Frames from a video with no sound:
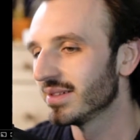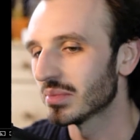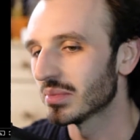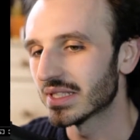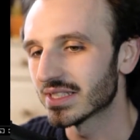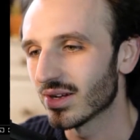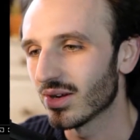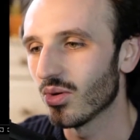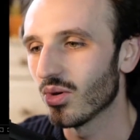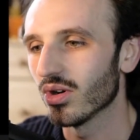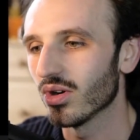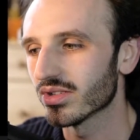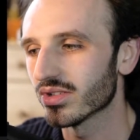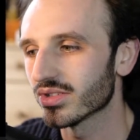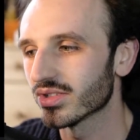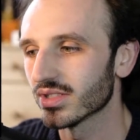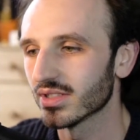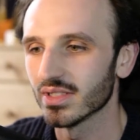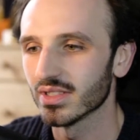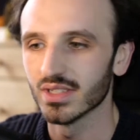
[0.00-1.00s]
don't
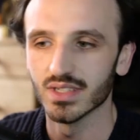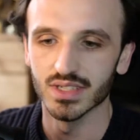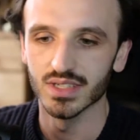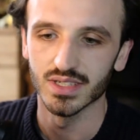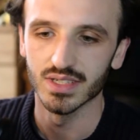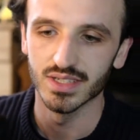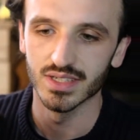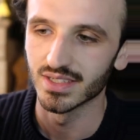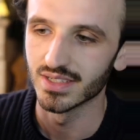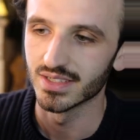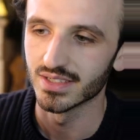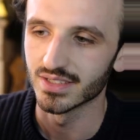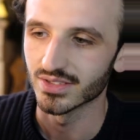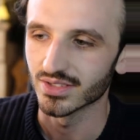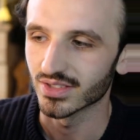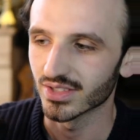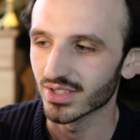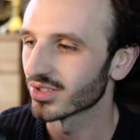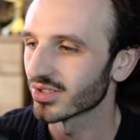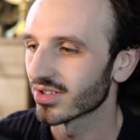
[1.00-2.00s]
watch. Just
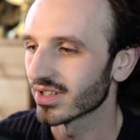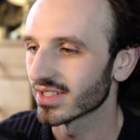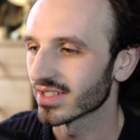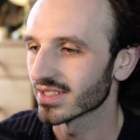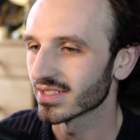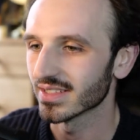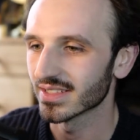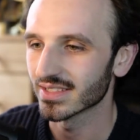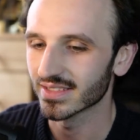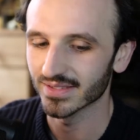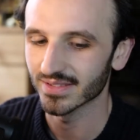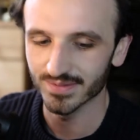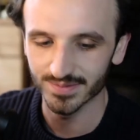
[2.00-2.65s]
close your eyes and listen.